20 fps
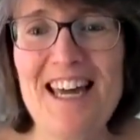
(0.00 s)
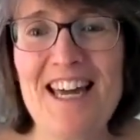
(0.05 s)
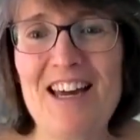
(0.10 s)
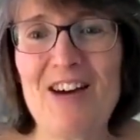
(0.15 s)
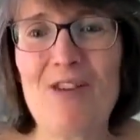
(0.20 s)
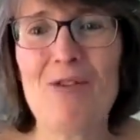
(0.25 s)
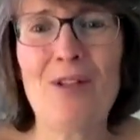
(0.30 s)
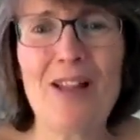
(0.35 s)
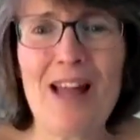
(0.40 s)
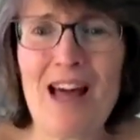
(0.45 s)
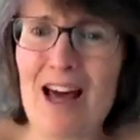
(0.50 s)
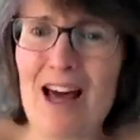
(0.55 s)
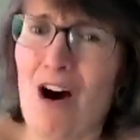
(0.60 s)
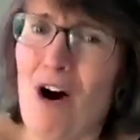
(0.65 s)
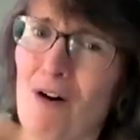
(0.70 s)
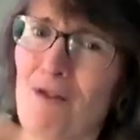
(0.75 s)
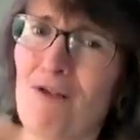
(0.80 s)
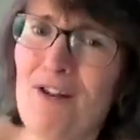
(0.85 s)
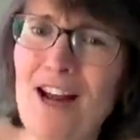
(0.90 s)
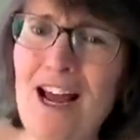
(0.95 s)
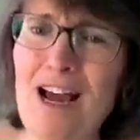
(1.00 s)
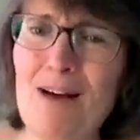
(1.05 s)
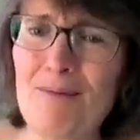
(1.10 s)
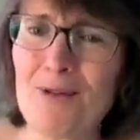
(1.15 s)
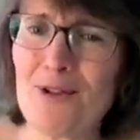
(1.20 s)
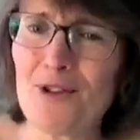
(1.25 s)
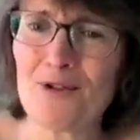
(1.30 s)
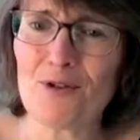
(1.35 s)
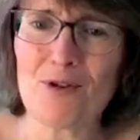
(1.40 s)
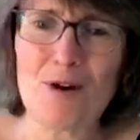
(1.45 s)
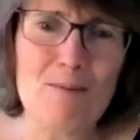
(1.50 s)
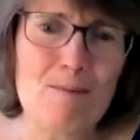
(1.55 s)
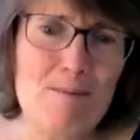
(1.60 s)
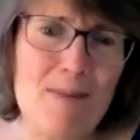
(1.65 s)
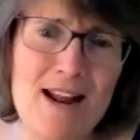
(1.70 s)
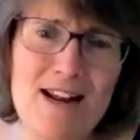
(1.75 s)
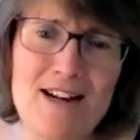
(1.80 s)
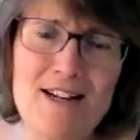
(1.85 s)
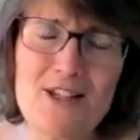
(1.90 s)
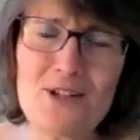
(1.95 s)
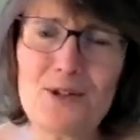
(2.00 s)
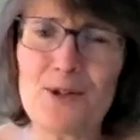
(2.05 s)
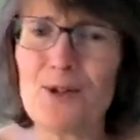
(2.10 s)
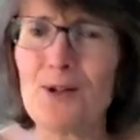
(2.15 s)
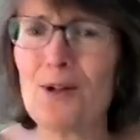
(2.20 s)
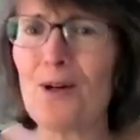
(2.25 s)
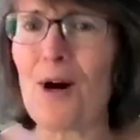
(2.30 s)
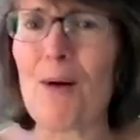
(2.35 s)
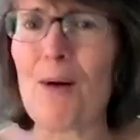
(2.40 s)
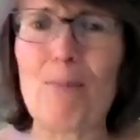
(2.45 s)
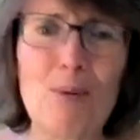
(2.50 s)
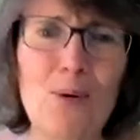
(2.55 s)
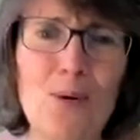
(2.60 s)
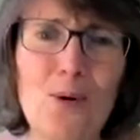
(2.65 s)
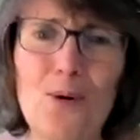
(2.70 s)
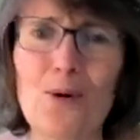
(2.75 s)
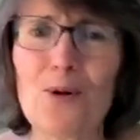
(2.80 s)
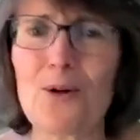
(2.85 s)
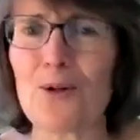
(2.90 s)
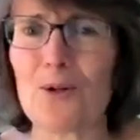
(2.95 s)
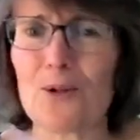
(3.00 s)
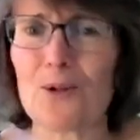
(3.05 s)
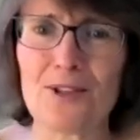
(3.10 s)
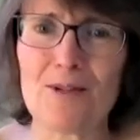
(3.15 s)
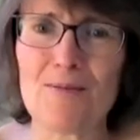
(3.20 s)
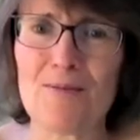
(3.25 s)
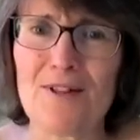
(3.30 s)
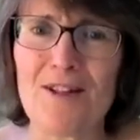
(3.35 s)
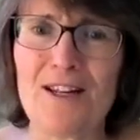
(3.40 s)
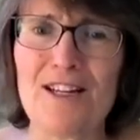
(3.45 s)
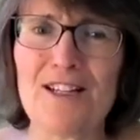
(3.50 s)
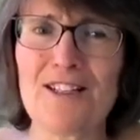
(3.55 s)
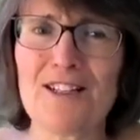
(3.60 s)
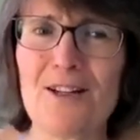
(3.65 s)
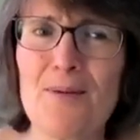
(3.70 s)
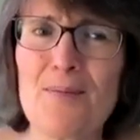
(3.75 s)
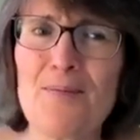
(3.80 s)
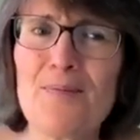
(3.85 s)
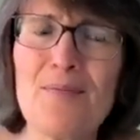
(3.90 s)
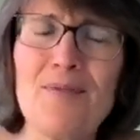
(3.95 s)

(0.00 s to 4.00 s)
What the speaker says: it all often happens through a mentor, a book, or something. So